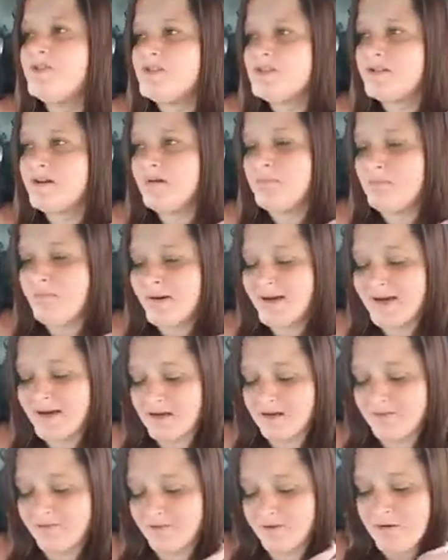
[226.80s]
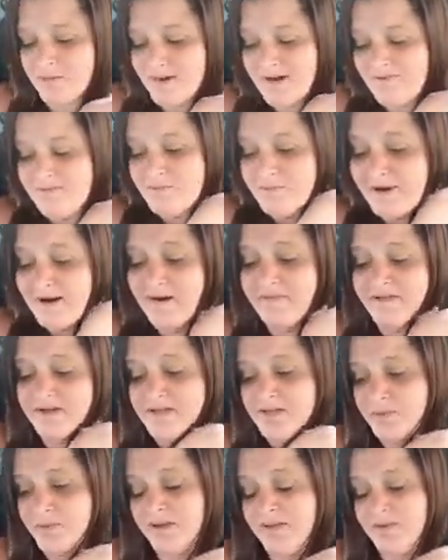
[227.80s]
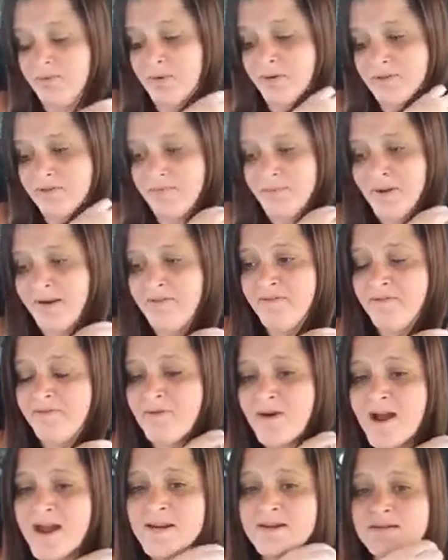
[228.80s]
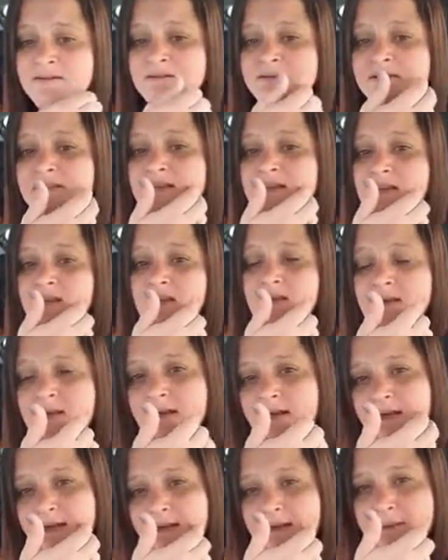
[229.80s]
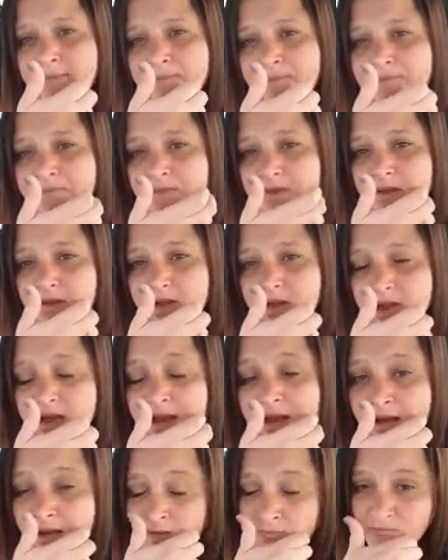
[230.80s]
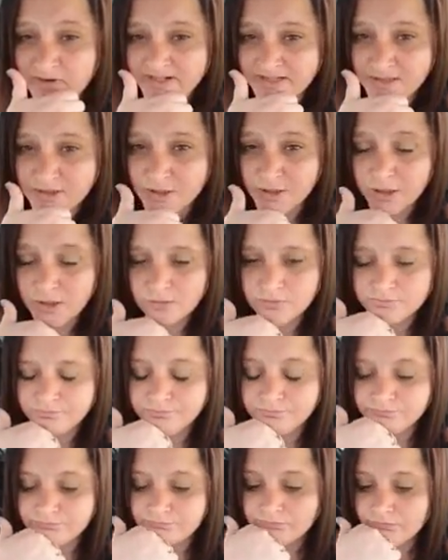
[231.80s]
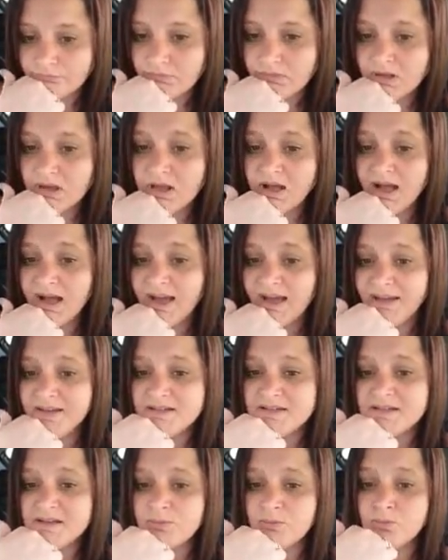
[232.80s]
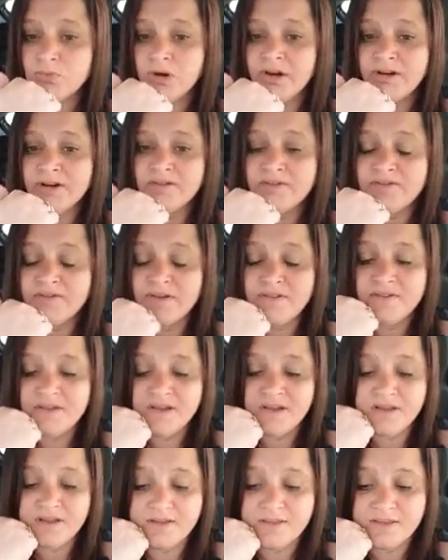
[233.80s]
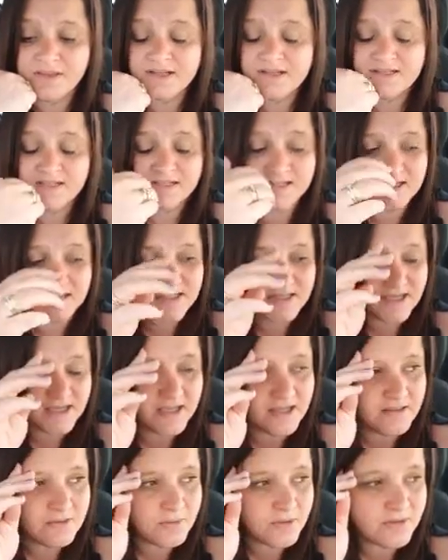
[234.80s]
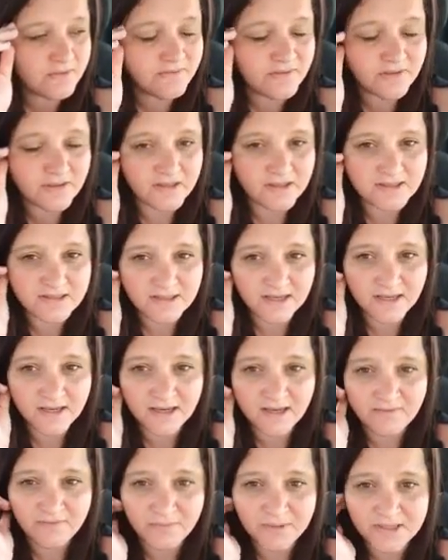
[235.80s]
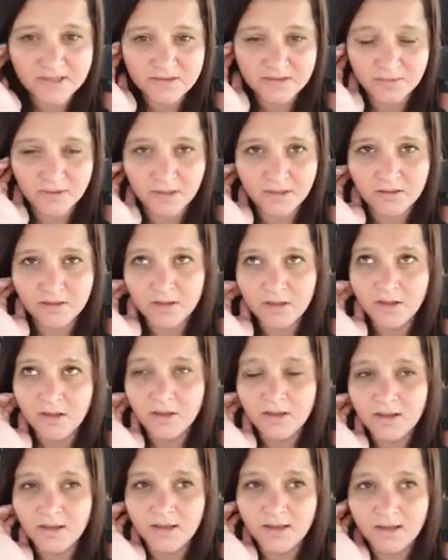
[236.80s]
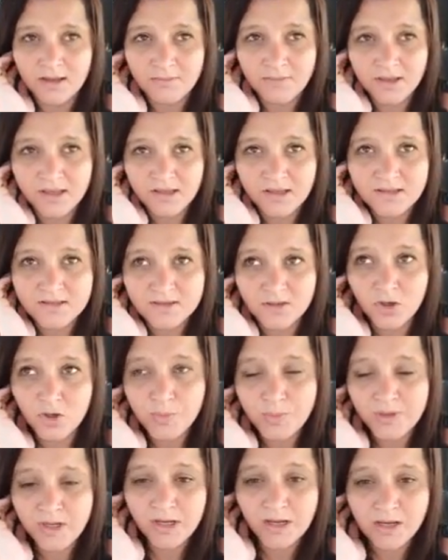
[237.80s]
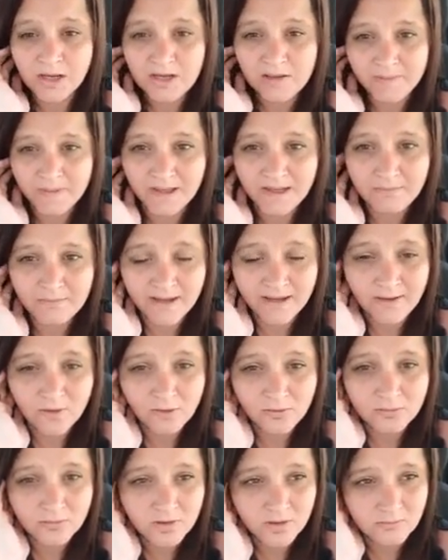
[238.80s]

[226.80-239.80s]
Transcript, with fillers: just come back from having breakfast with one of my friends um, and now I'm ready to go and one of the things, as I say, one of the things that I have been doing um, is opening up in my own